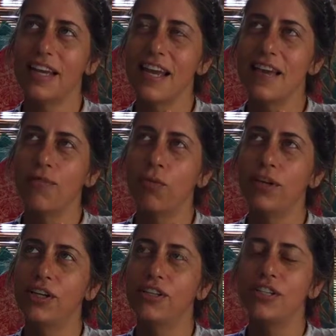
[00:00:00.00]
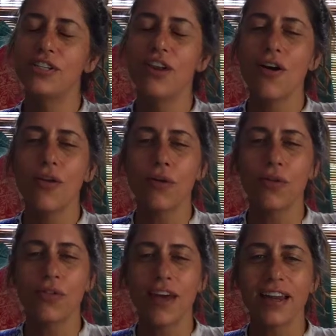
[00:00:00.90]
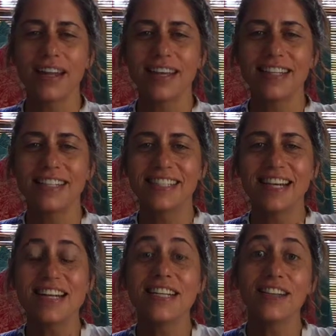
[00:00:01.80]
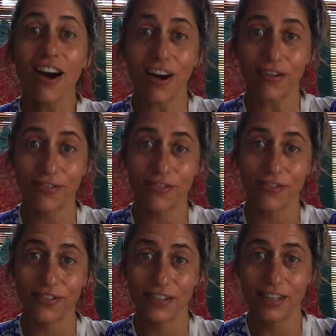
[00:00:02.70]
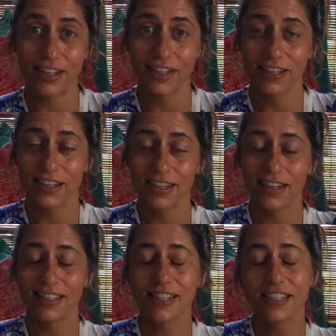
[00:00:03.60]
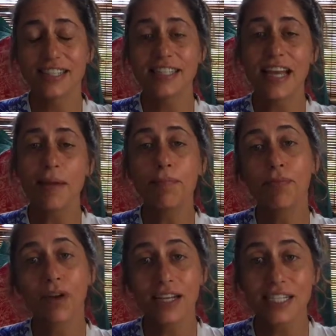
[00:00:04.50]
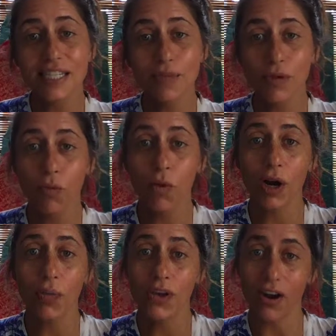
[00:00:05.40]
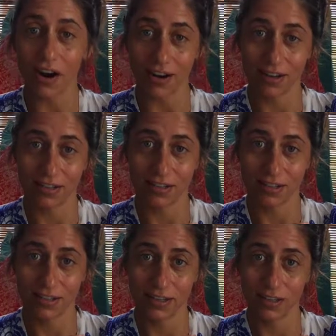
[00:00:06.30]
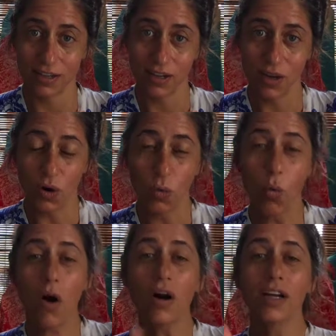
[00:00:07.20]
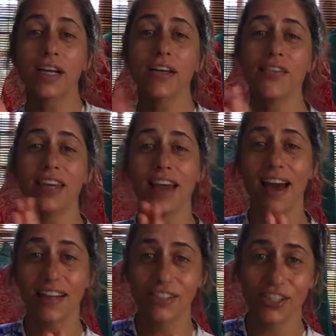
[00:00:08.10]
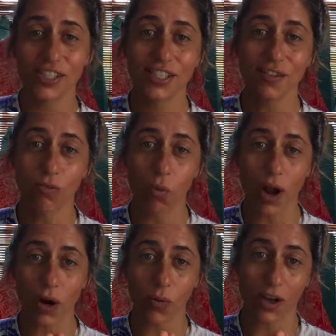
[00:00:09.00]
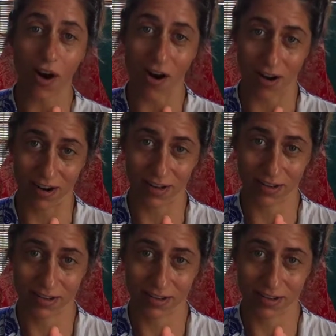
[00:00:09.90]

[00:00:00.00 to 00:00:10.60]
if we could know that it's enough to stay present with where we are, walking the edges of where we are.